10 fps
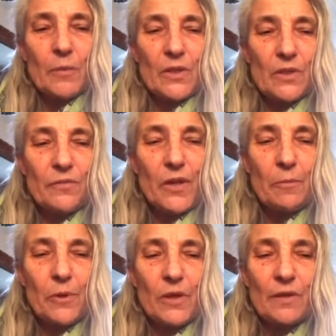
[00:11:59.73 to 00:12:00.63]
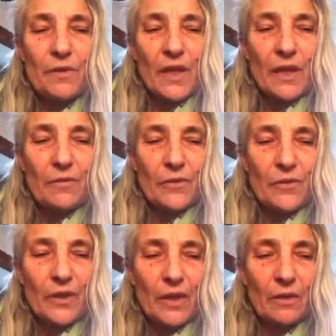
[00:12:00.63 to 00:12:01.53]
But if you're believing
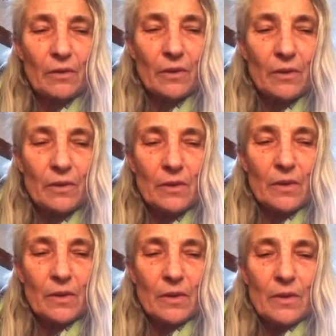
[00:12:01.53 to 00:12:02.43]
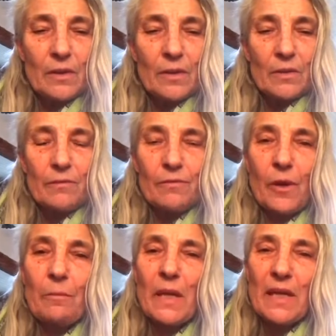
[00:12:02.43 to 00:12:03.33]
everything
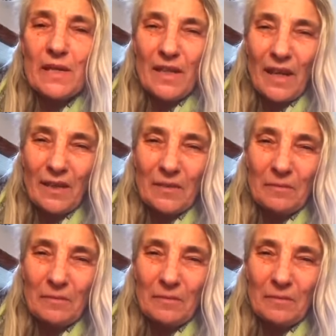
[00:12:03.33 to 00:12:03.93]
from media,